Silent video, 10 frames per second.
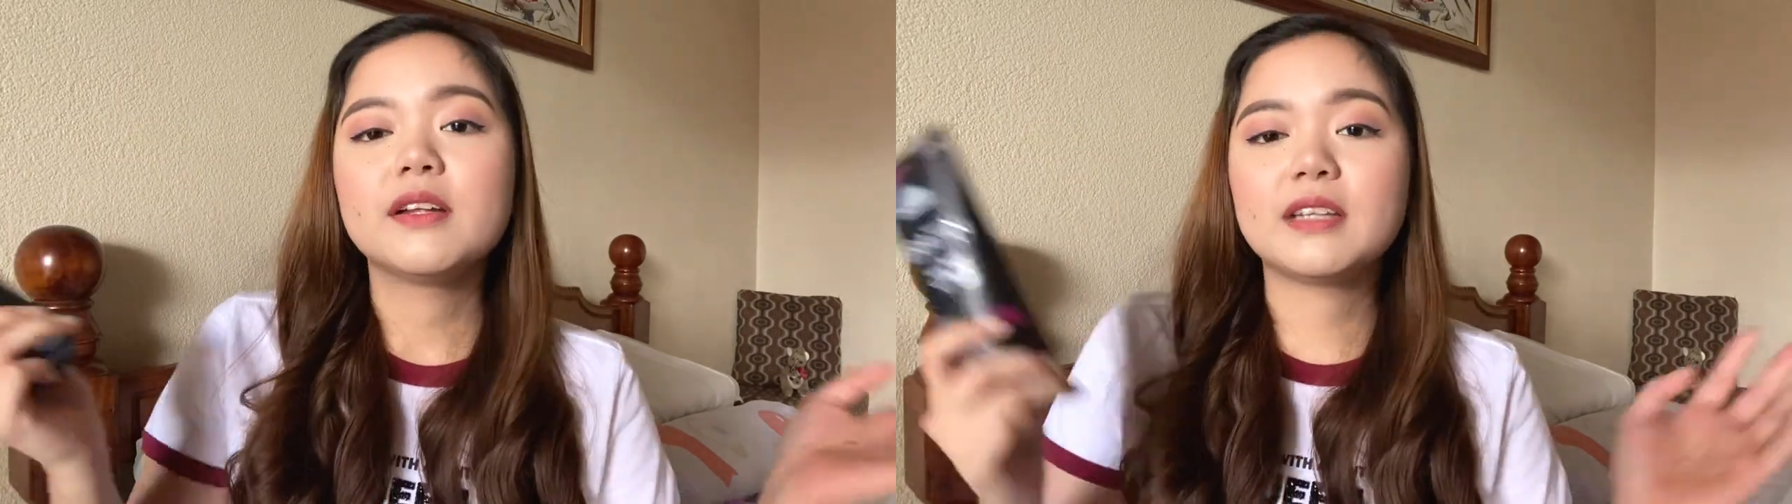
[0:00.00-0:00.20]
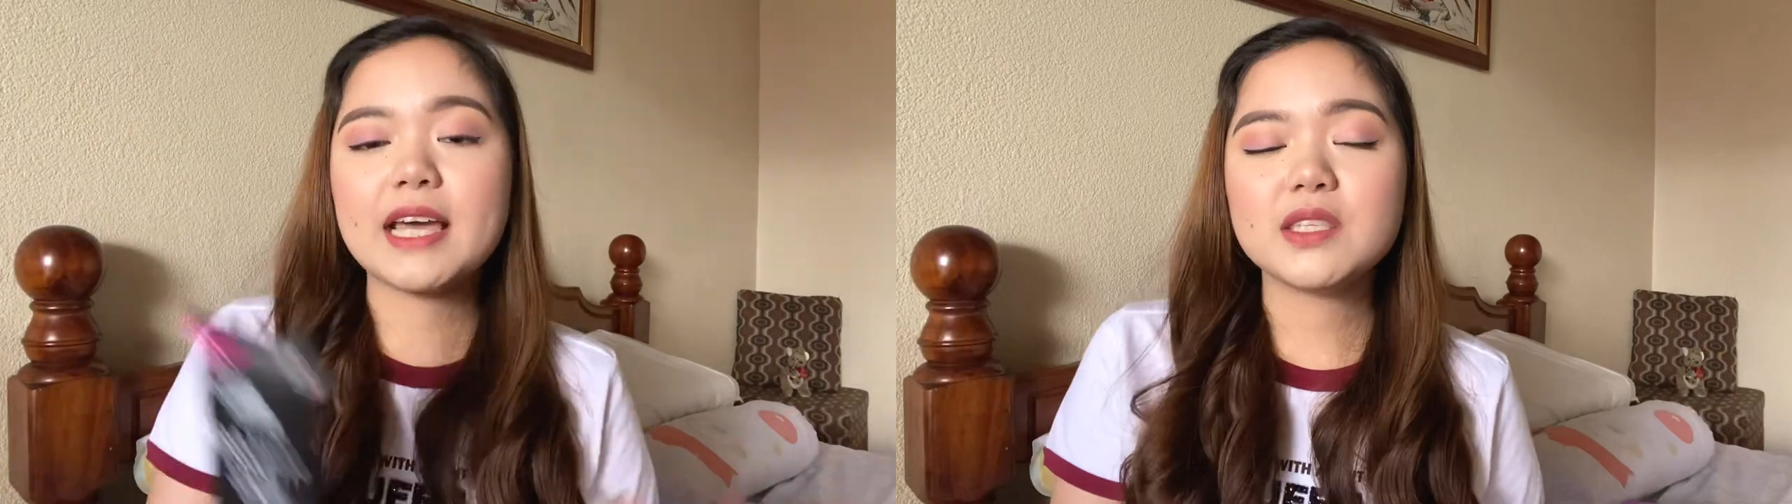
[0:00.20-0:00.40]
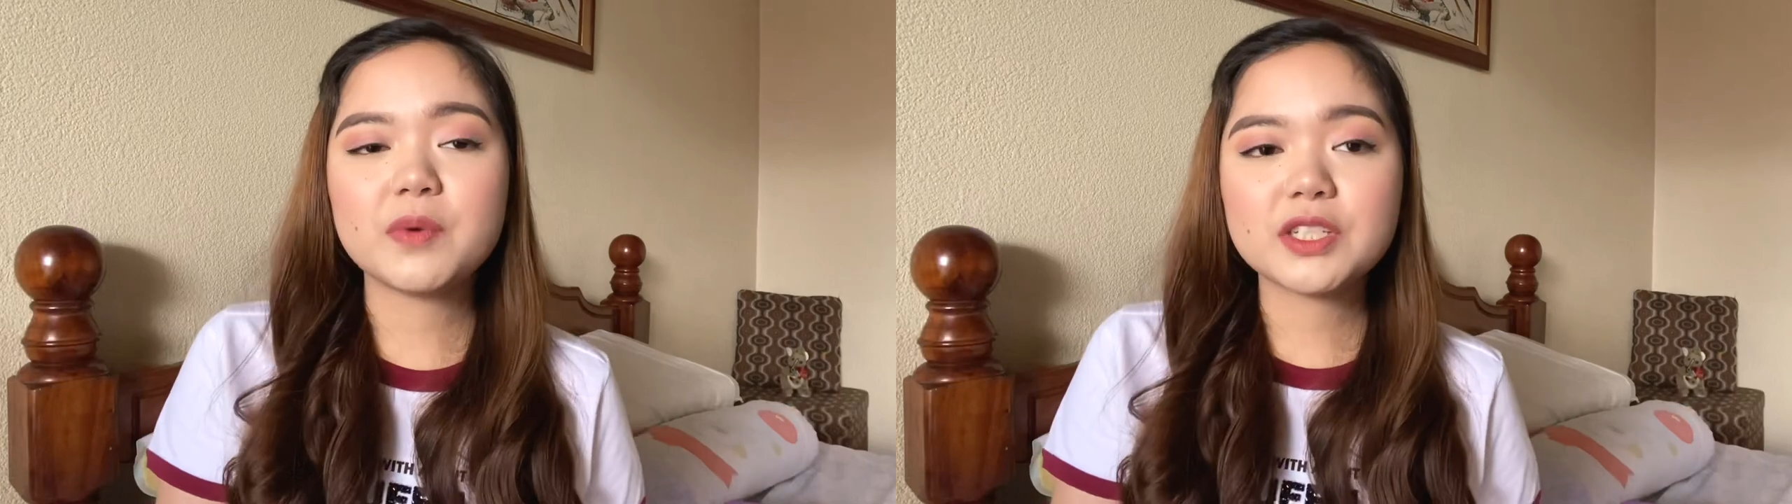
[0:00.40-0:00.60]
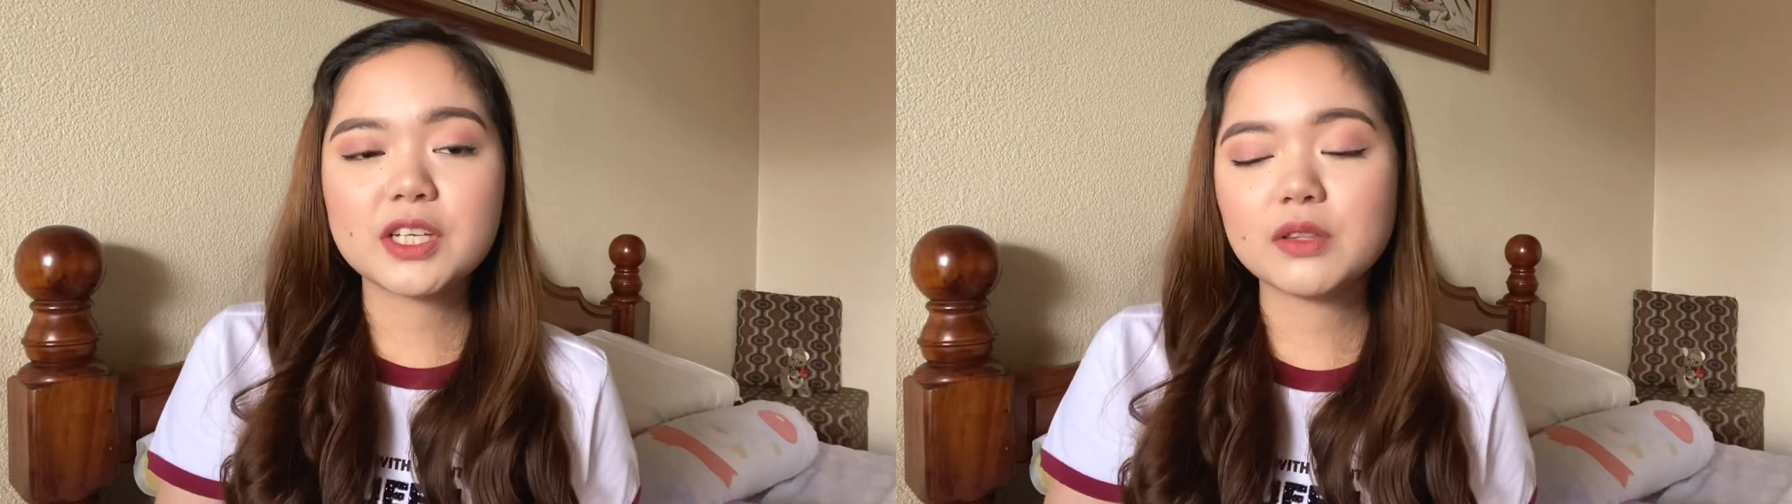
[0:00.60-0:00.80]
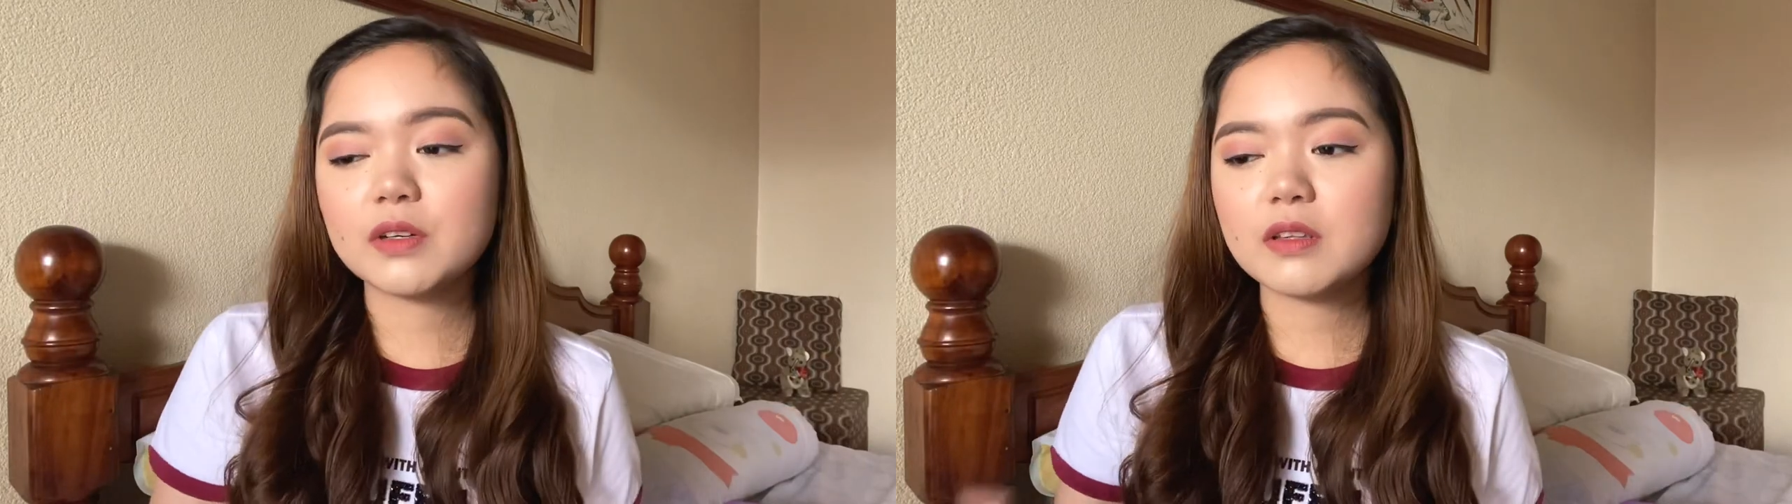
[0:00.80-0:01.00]
try
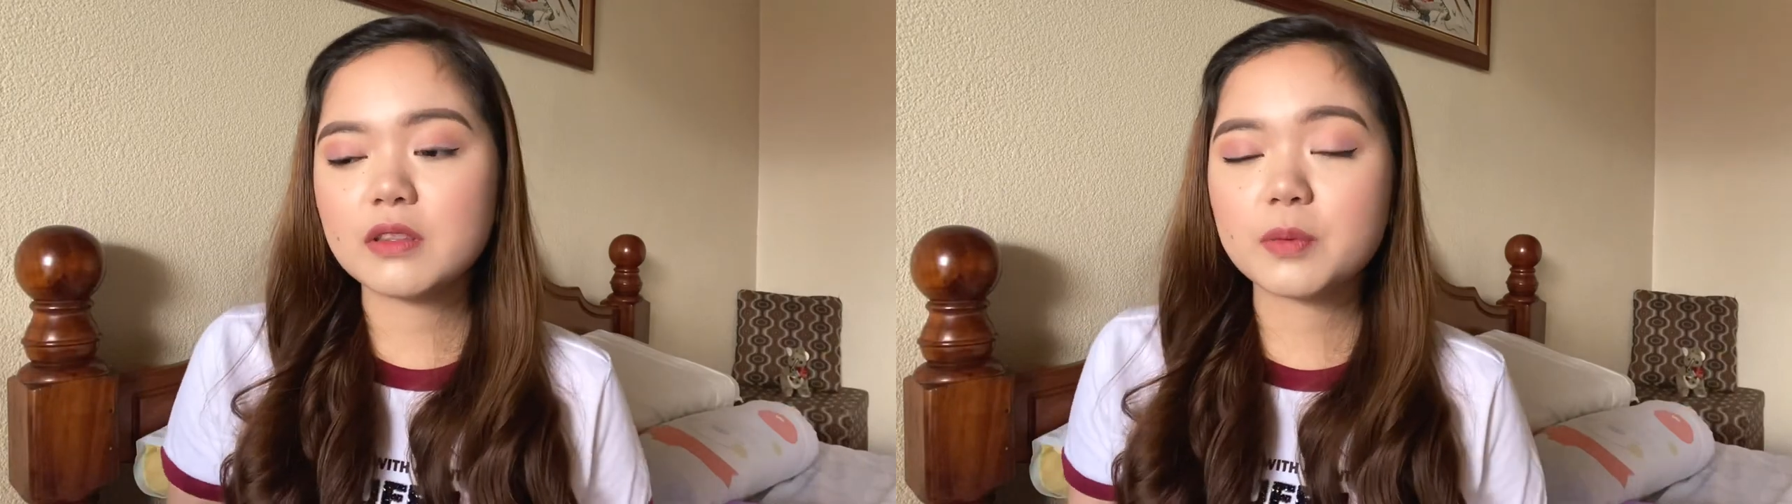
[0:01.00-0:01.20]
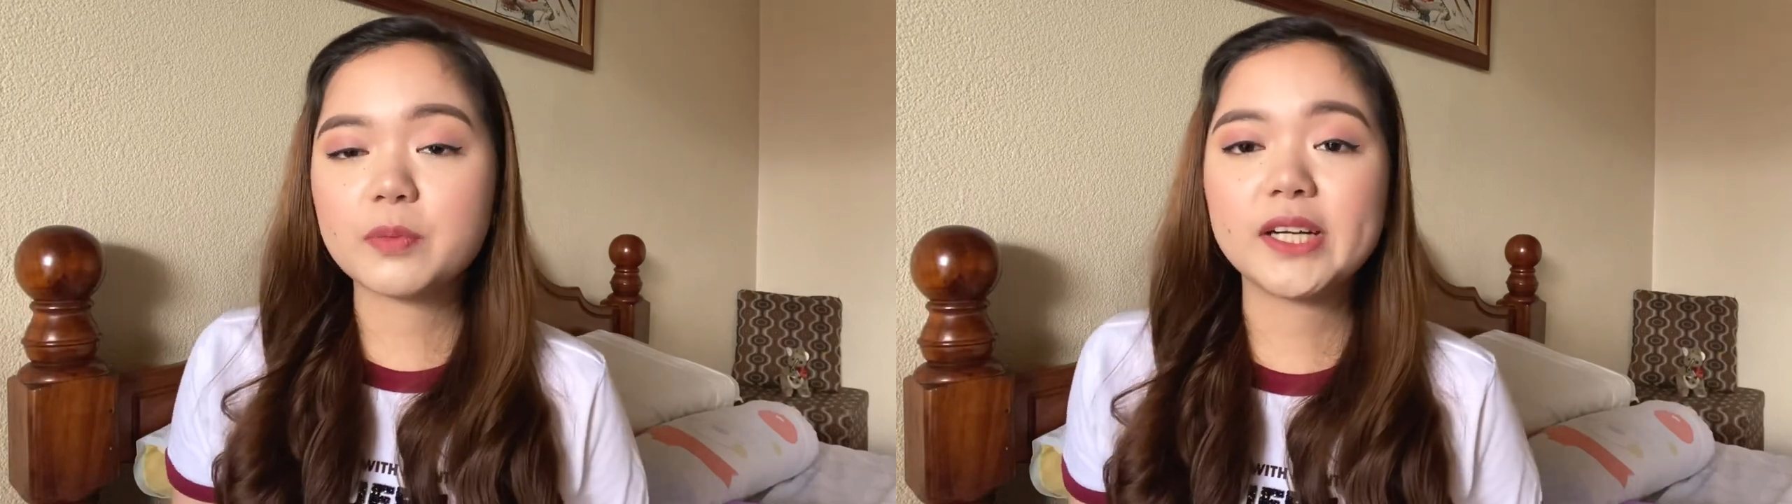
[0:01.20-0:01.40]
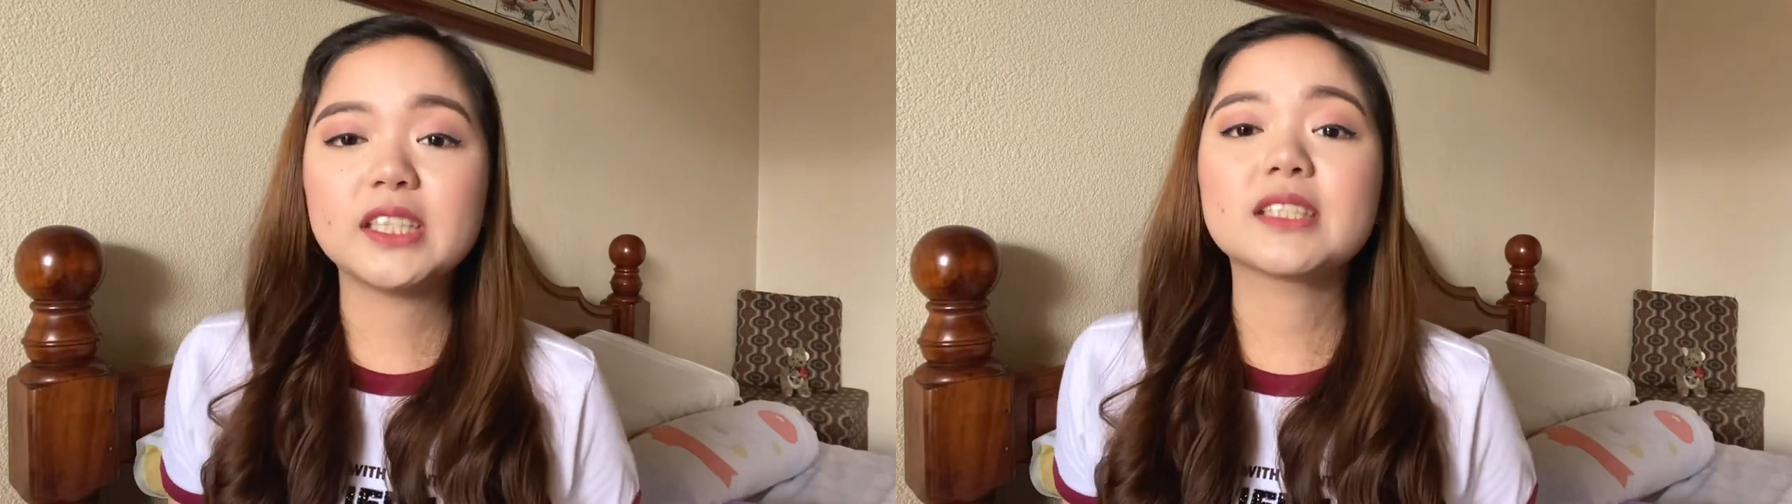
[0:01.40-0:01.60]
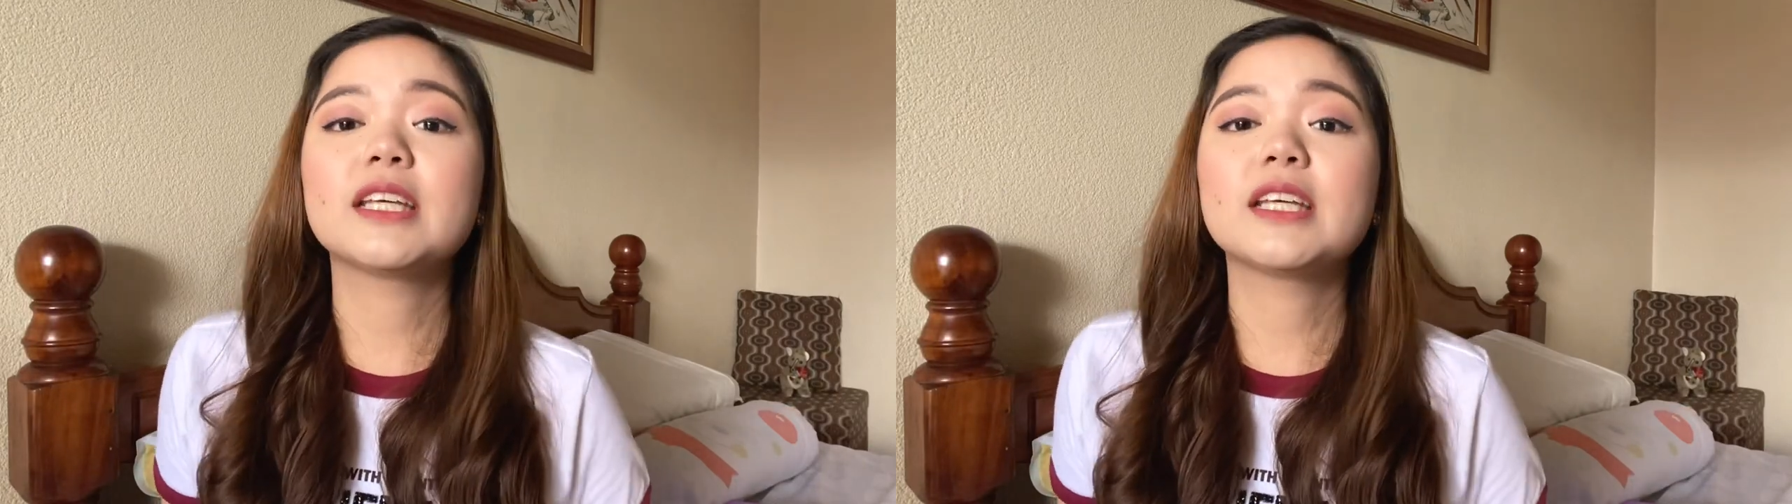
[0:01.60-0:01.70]
switching to another product,